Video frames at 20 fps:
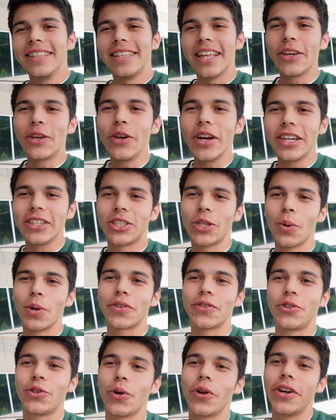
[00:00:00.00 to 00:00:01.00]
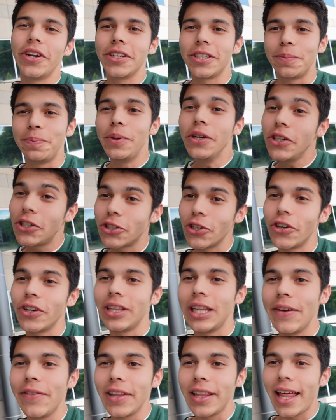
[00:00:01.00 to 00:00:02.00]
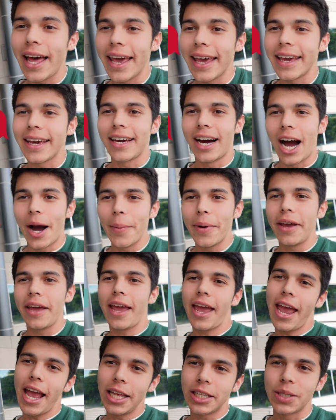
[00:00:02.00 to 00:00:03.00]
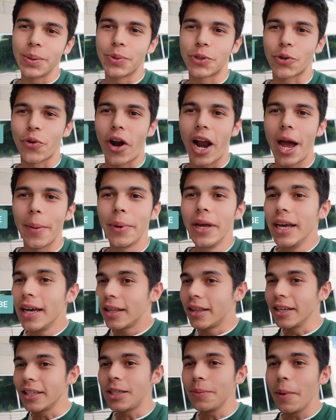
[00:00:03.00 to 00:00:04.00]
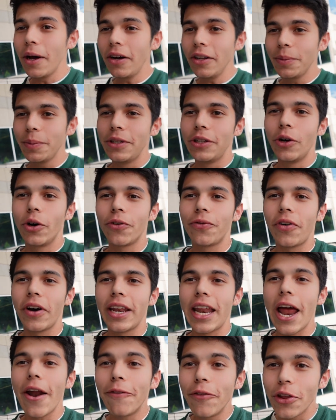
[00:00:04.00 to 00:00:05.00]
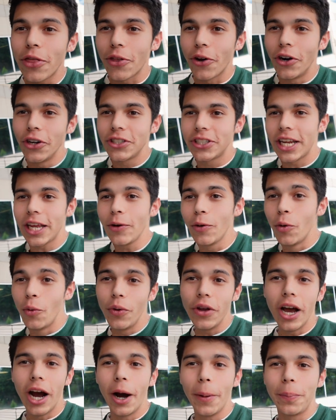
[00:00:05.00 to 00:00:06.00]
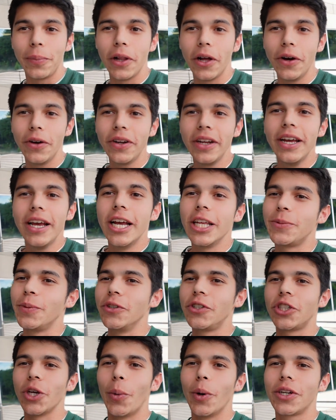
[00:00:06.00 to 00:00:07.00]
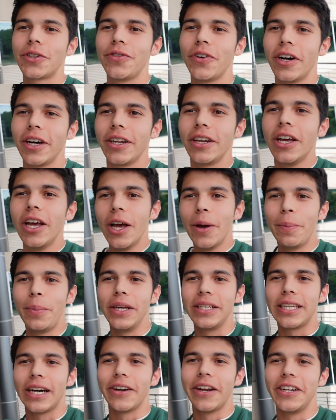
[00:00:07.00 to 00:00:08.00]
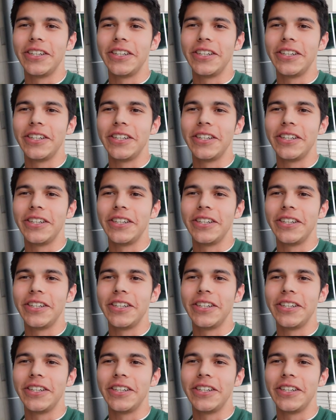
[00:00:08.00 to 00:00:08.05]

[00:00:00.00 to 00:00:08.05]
Thank you guys so much for joining us. Be sure to leave a like, comment, and subscribe. Click the bell to be notified every Thursday when we upload. It's been so much fun. Peace out,